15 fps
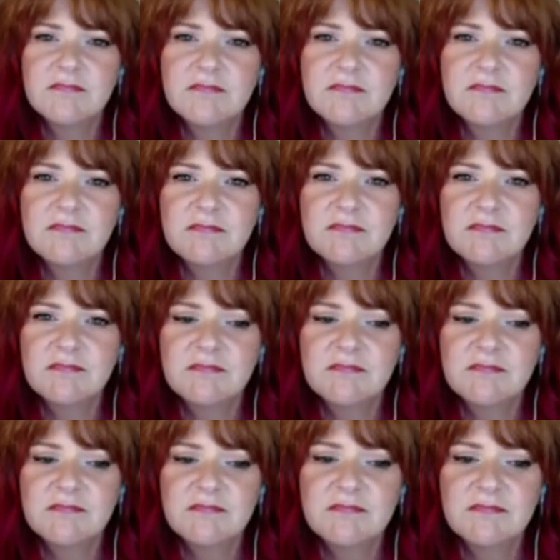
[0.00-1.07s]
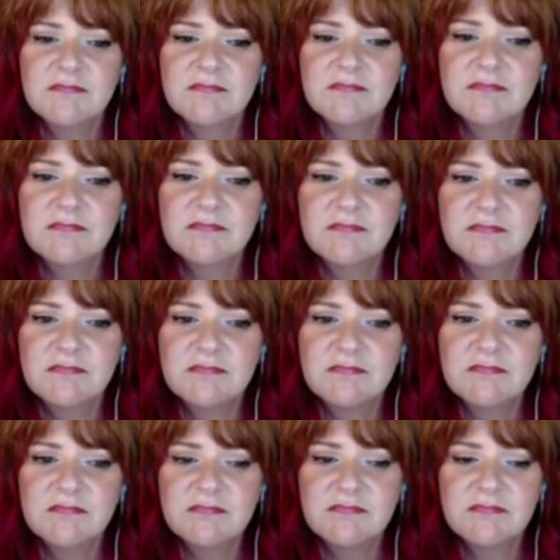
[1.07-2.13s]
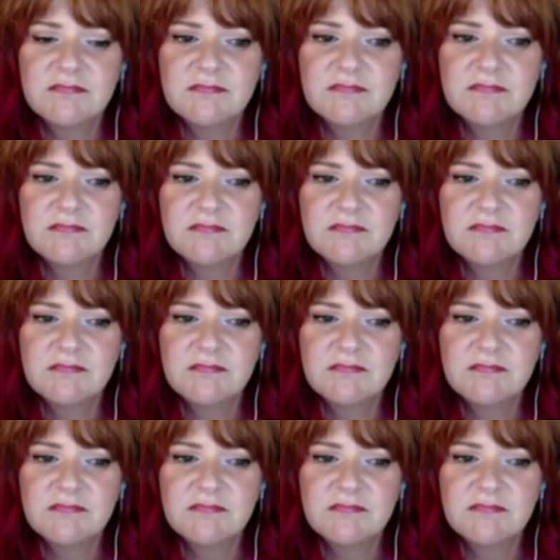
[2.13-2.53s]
No words are spoken by the person on screen.